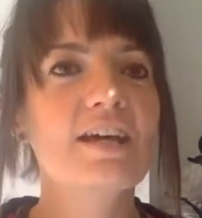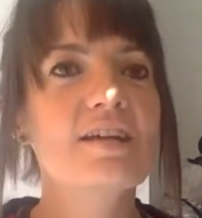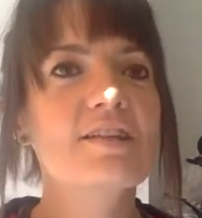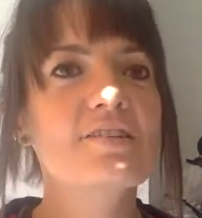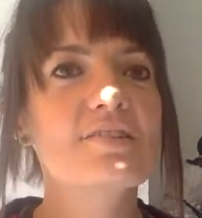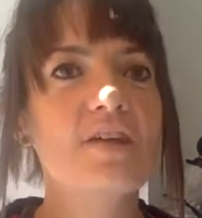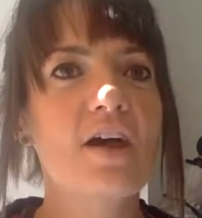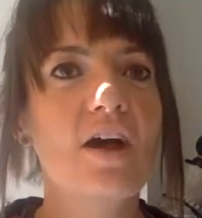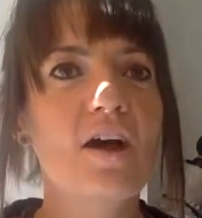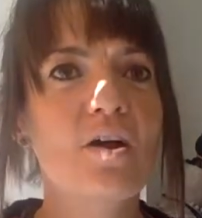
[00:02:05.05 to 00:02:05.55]

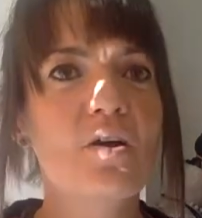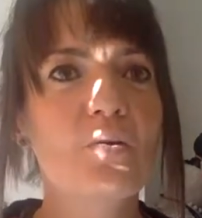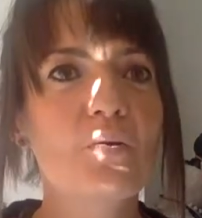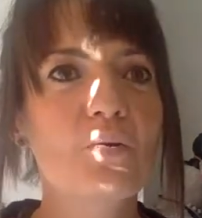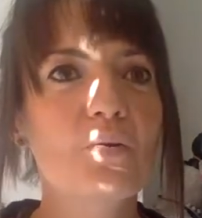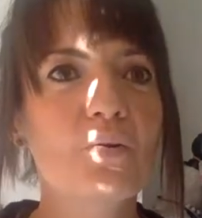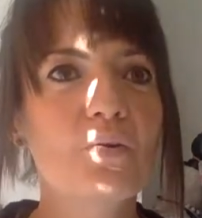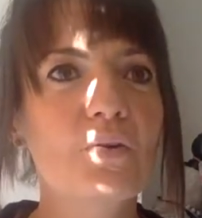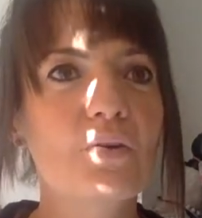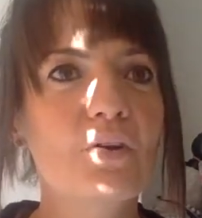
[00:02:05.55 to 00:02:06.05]

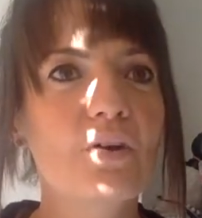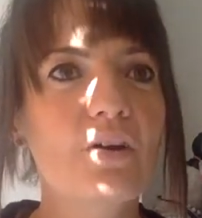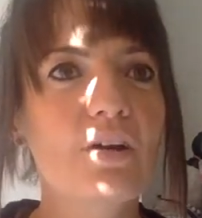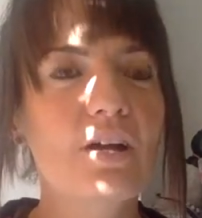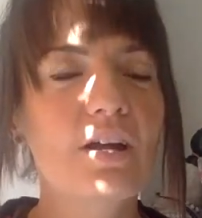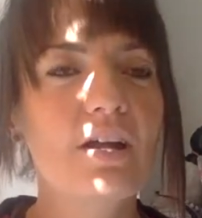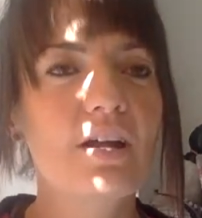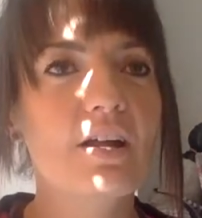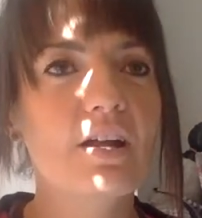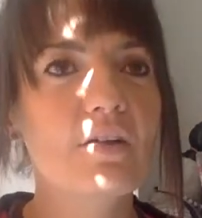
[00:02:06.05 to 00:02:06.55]
So
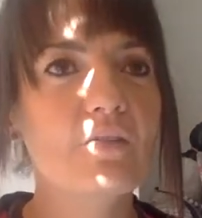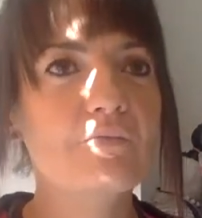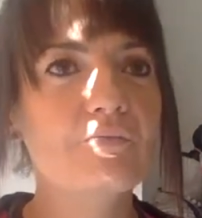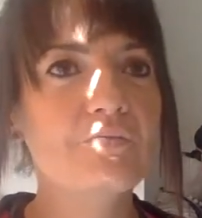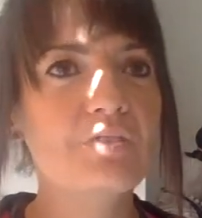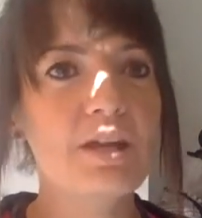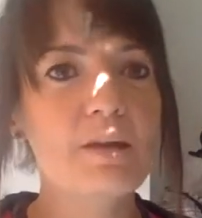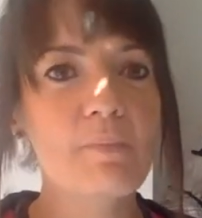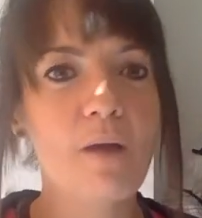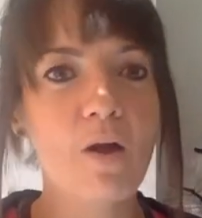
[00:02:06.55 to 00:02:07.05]

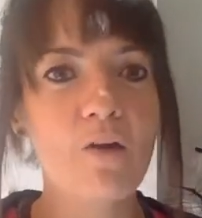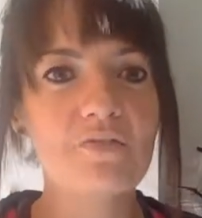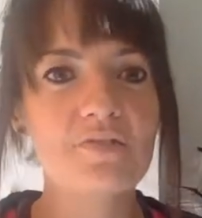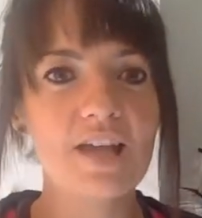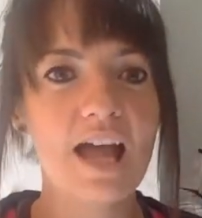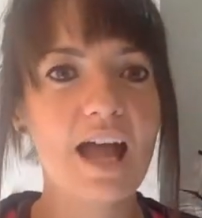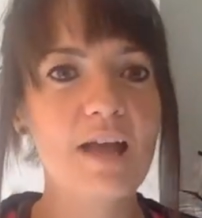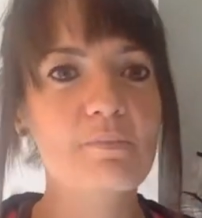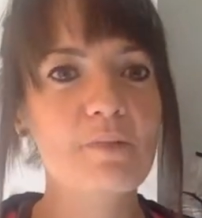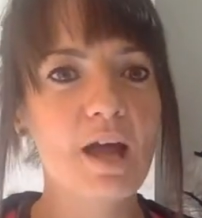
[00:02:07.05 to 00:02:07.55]
the amount of
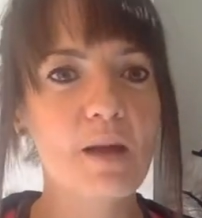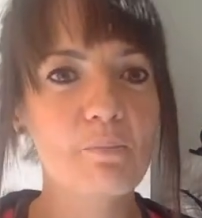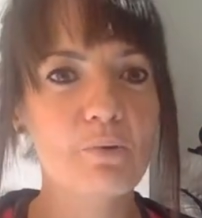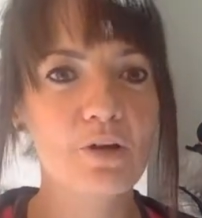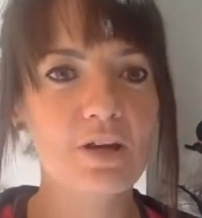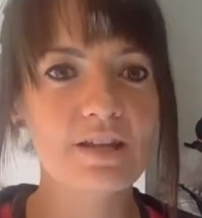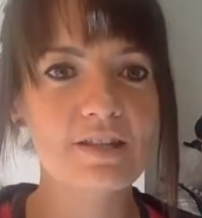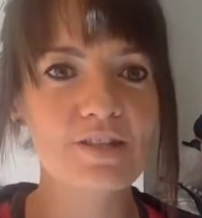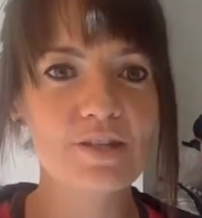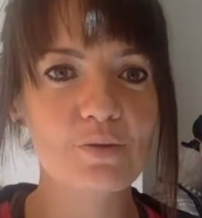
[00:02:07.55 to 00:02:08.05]
time that I
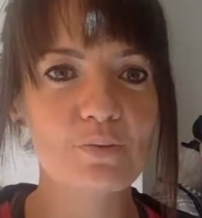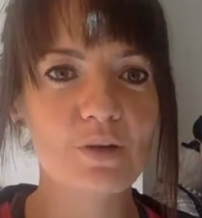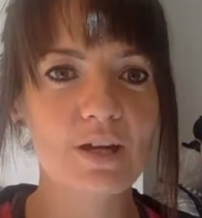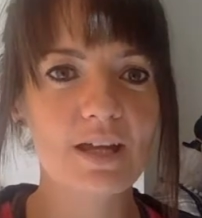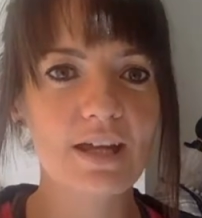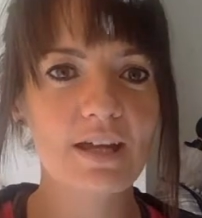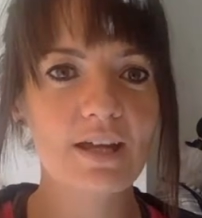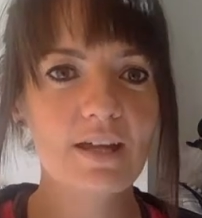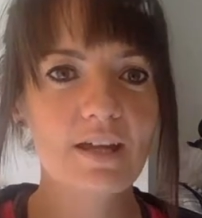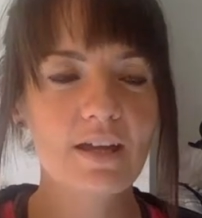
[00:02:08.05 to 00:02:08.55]
put into
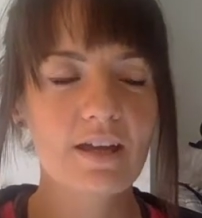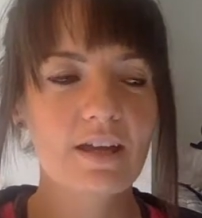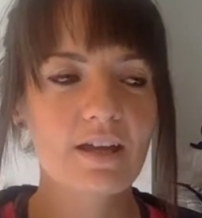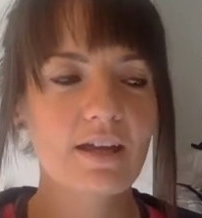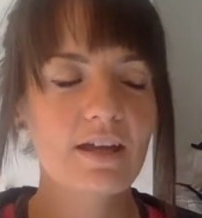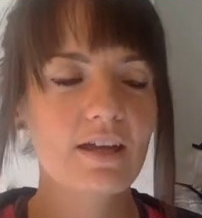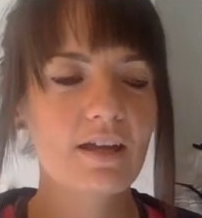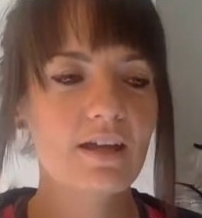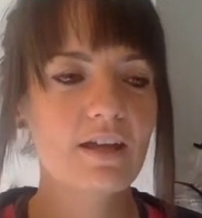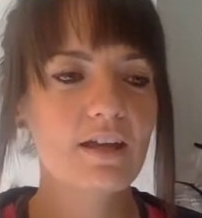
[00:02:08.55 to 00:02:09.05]
it,
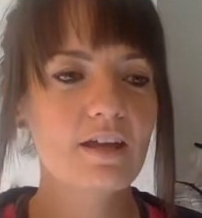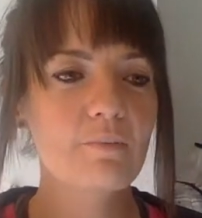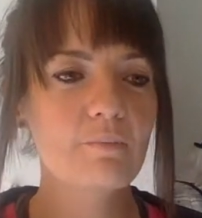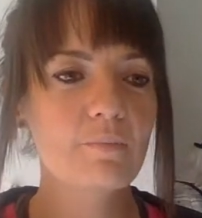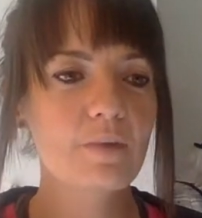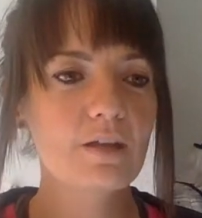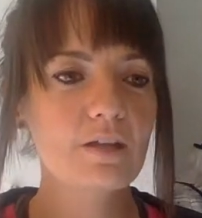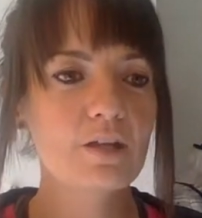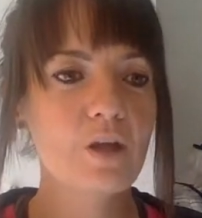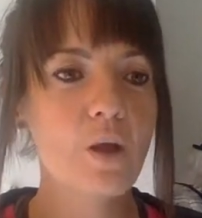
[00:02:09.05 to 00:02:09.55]

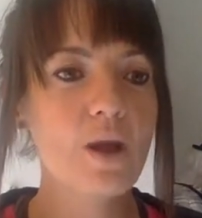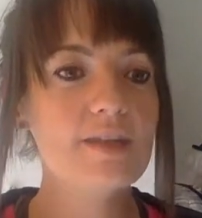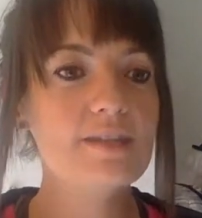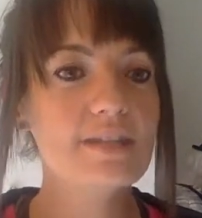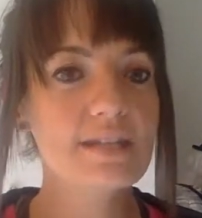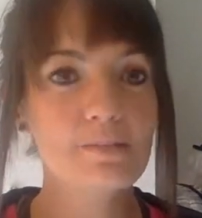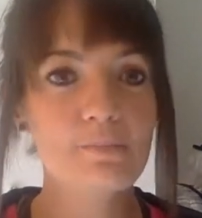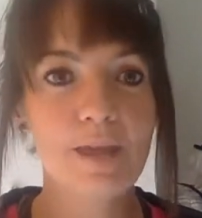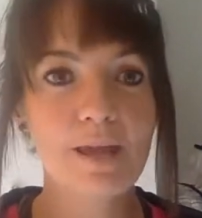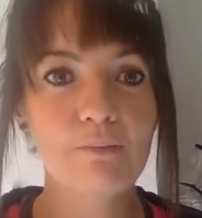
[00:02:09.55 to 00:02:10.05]
I
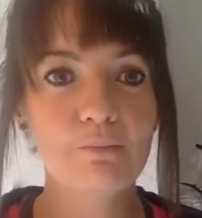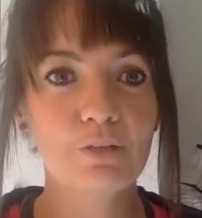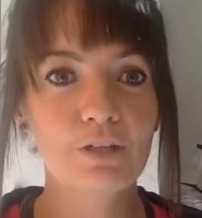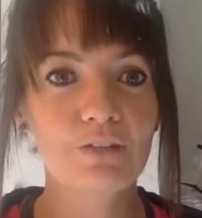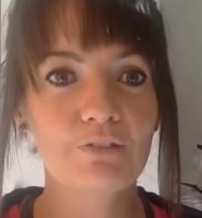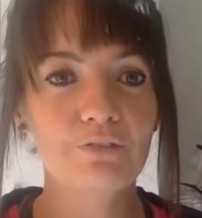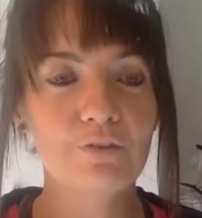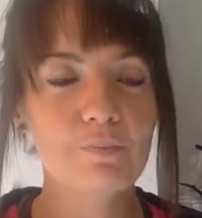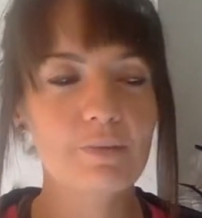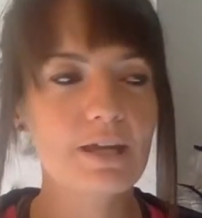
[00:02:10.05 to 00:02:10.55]
did make
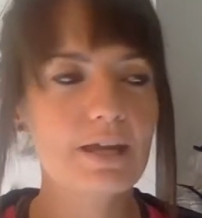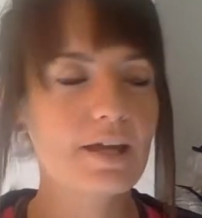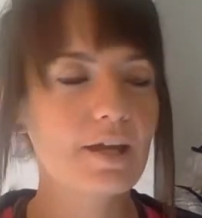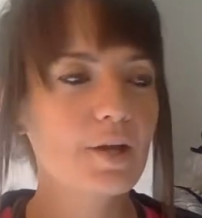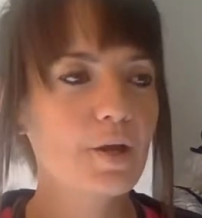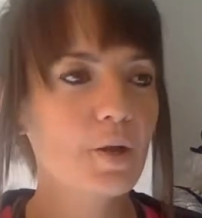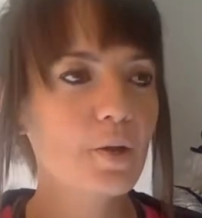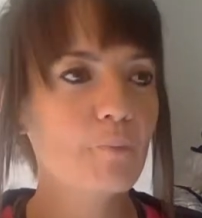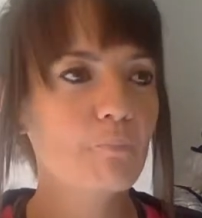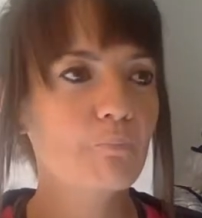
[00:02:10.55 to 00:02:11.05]
money from it,
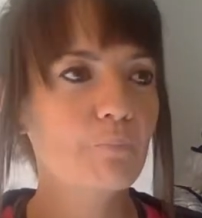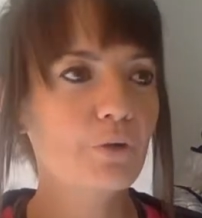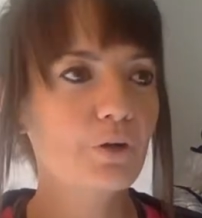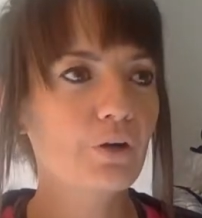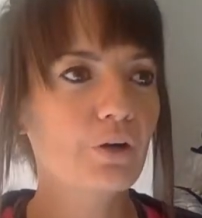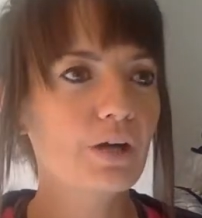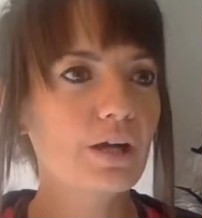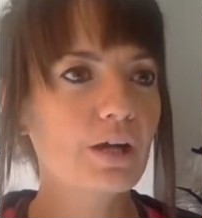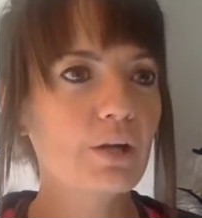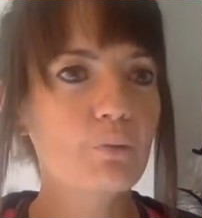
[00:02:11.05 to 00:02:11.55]

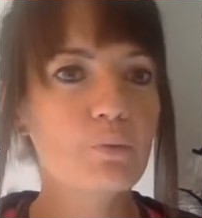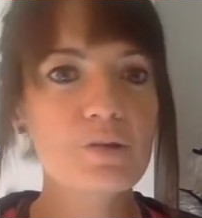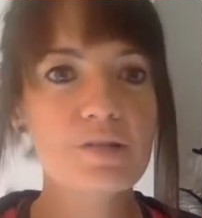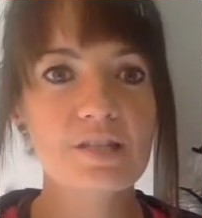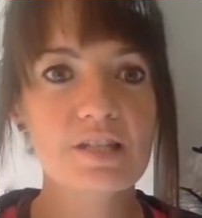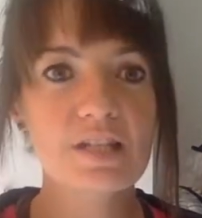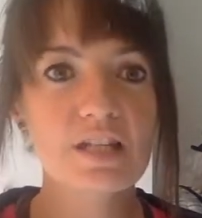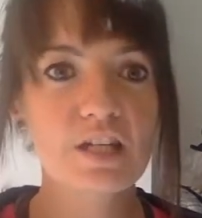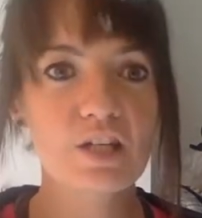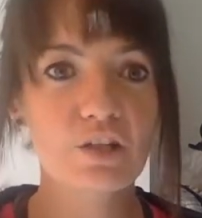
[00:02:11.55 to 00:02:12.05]
but it
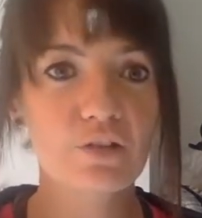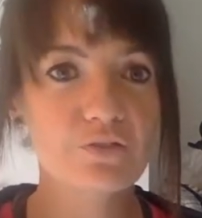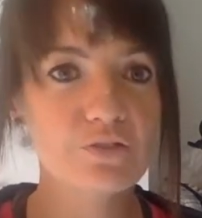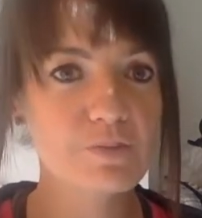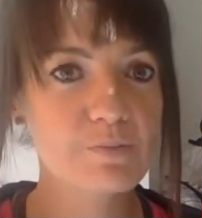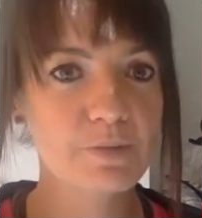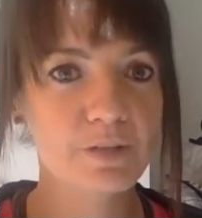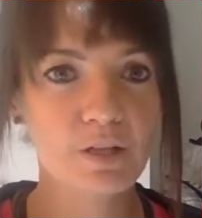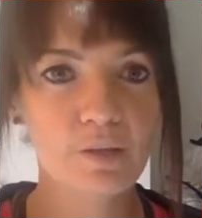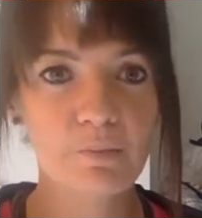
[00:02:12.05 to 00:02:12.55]
wasn't enough to
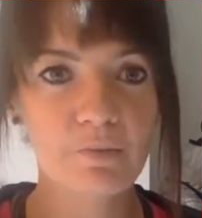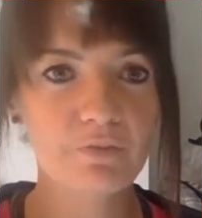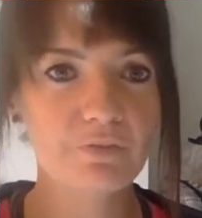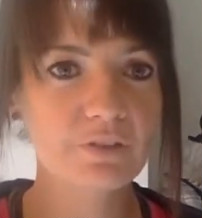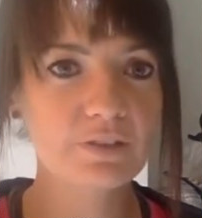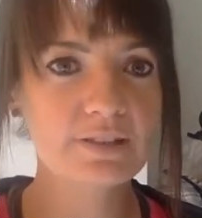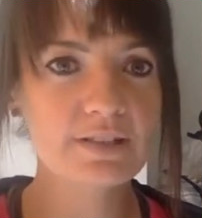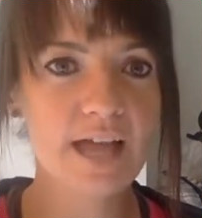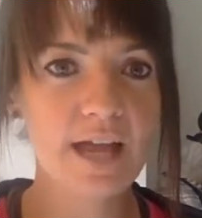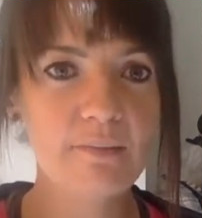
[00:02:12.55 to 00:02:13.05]
become a
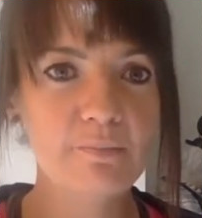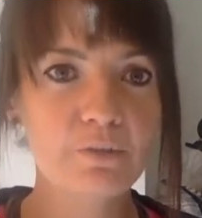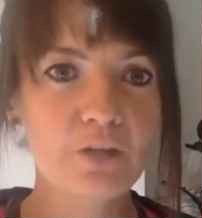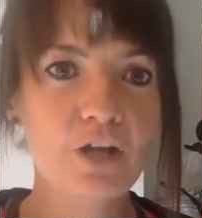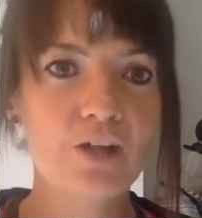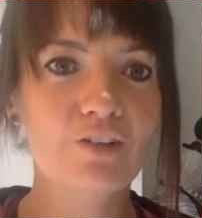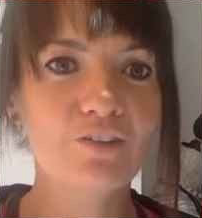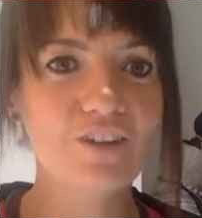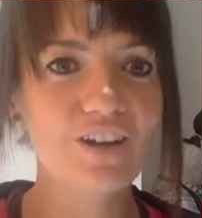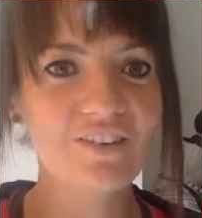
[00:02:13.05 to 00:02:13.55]
full-time
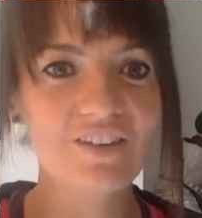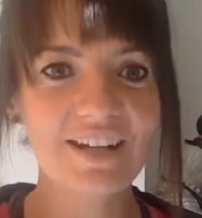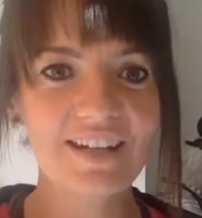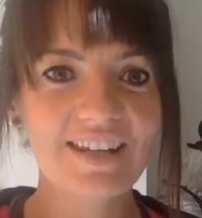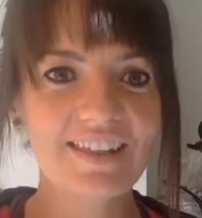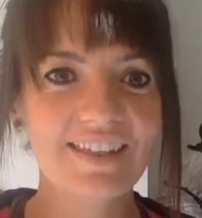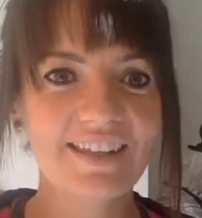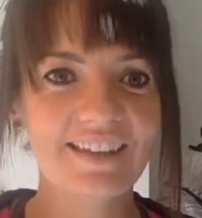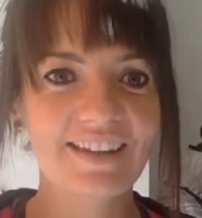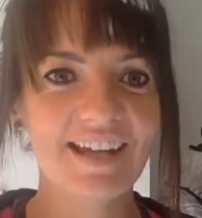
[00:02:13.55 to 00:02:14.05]
blogger or
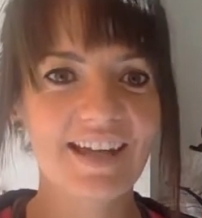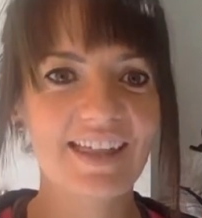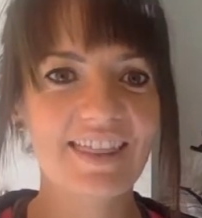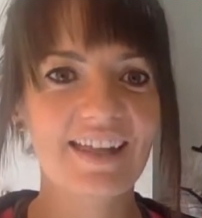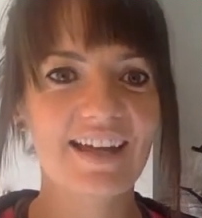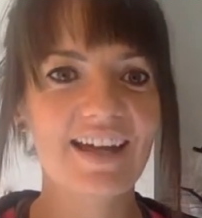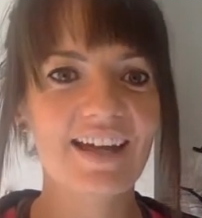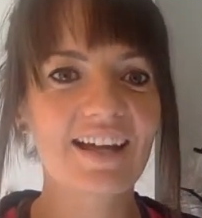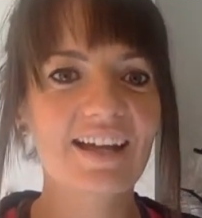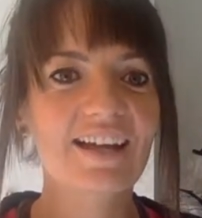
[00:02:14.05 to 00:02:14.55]
anything like
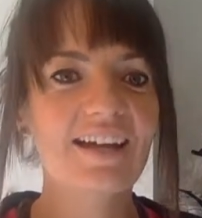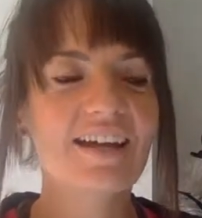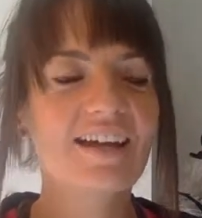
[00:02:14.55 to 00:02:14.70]
that.